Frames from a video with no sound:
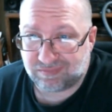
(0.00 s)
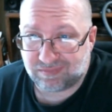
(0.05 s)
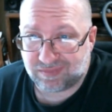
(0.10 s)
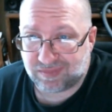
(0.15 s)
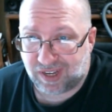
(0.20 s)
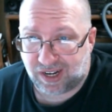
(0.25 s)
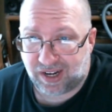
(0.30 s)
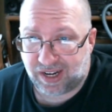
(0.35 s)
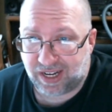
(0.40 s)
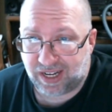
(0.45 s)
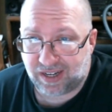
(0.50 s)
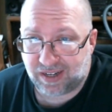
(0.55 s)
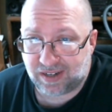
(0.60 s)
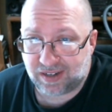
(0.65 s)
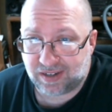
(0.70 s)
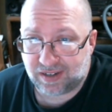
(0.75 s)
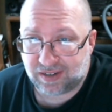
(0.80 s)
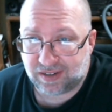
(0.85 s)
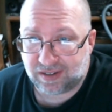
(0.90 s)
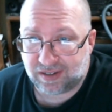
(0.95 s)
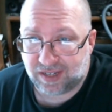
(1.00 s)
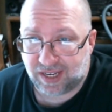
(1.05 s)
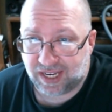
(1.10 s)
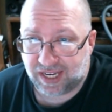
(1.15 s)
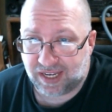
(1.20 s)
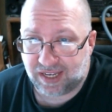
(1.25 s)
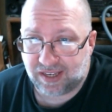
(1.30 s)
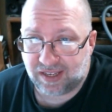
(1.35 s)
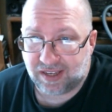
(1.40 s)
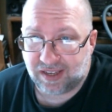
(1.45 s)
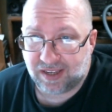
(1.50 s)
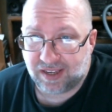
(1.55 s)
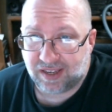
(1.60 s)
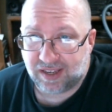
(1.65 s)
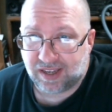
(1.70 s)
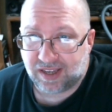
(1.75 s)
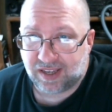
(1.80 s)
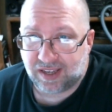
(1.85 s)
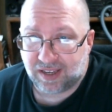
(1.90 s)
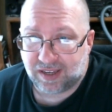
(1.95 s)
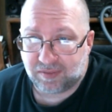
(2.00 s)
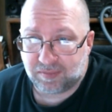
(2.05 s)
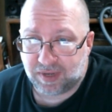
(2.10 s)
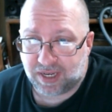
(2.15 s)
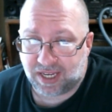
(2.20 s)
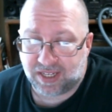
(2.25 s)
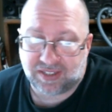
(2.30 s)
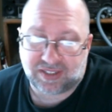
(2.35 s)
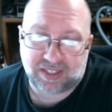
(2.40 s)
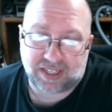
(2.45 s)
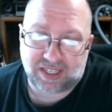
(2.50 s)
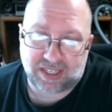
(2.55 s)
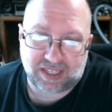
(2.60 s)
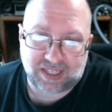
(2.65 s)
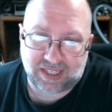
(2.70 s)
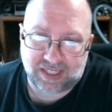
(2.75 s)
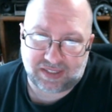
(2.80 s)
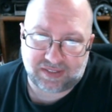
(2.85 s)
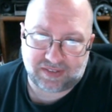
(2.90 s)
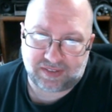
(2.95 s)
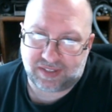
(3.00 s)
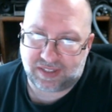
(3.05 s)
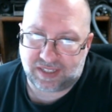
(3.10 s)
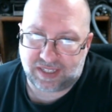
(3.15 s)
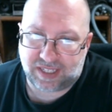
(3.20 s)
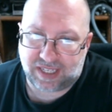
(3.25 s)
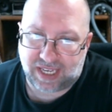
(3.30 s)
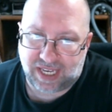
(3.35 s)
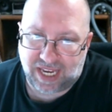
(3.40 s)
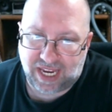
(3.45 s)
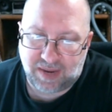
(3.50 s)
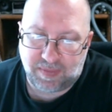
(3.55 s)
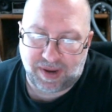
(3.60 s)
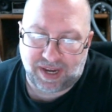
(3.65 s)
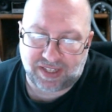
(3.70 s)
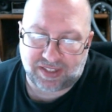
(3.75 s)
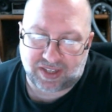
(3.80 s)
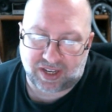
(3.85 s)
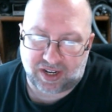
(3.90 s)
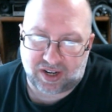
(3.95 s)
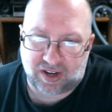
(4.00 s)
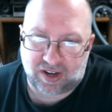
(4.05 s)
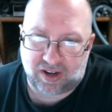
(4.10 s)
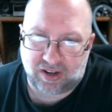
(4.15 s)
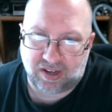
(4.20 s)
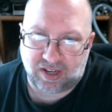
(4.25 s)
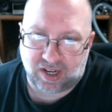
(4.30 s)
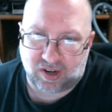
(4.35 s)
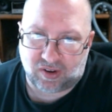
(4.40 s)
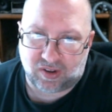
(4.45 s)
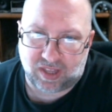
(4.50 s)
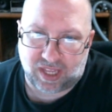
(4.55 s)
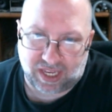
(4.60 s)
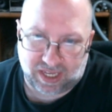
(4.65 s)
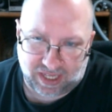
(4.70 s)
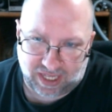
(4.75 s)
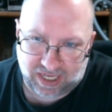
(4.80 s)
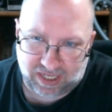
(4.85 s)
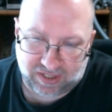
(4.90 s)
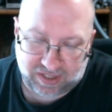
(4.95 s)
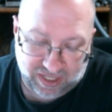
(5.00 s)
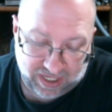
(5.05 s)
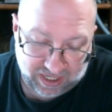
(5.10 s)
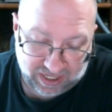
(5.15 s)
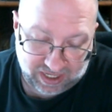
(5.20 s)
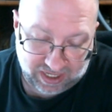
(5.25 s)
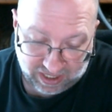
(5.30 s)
all right, like, because eBay's gonna, like you said,